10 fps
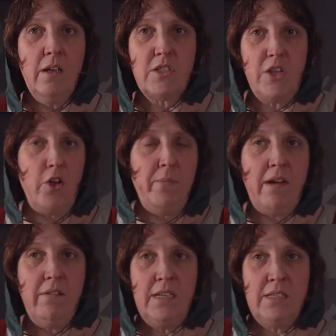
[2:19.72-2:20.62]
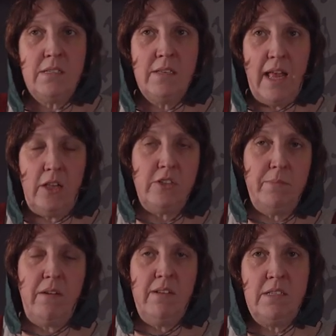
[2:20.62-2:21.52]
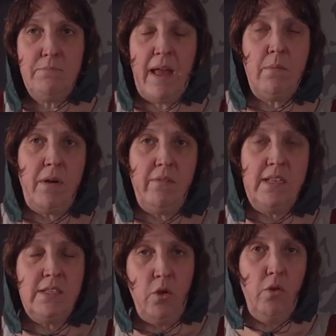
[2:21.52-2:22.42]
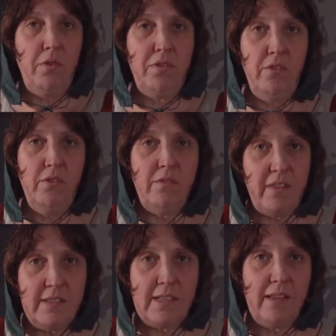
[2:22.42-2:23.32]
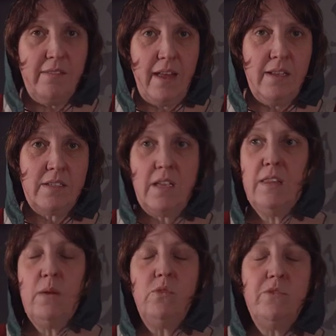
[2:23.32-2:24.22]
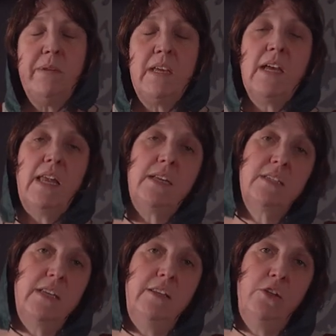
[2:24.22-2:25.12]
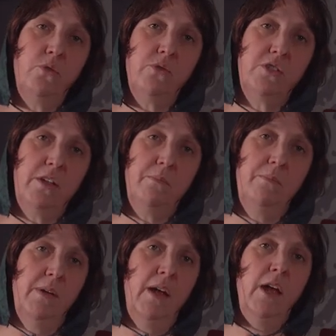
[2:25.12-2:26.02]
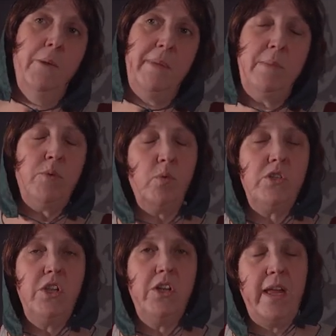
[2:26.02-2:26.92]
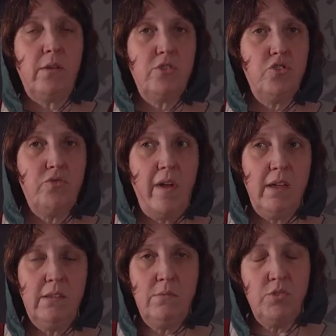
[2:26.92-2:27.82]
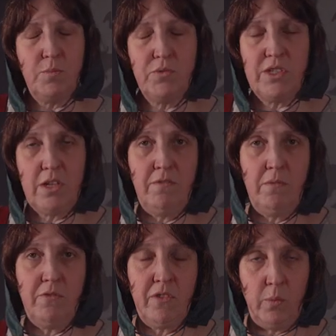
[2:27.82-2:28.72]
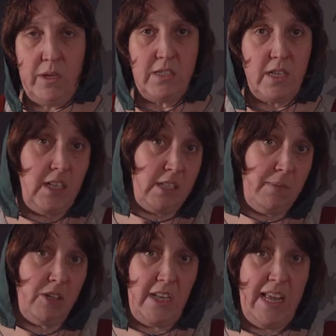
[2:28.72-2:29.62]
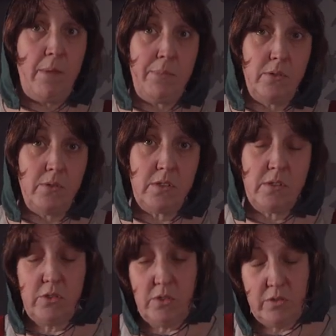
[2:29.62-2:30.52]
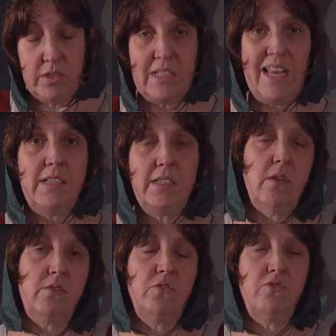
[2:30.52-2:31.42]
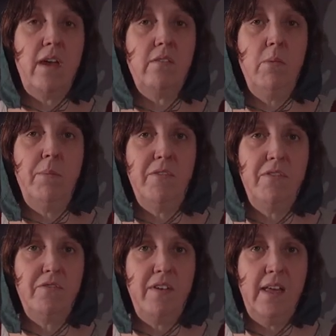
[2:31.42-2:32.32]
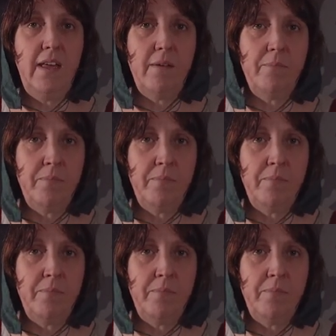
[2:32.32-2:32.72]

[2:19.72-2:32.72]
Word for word: sloe berries, elderberries, blackberries, hawthorn, things like that, and they would have been collected in the autumn. People would learn how to dry them to preserve them for the winter, especially apples, because you can slice those and dry them above the fire.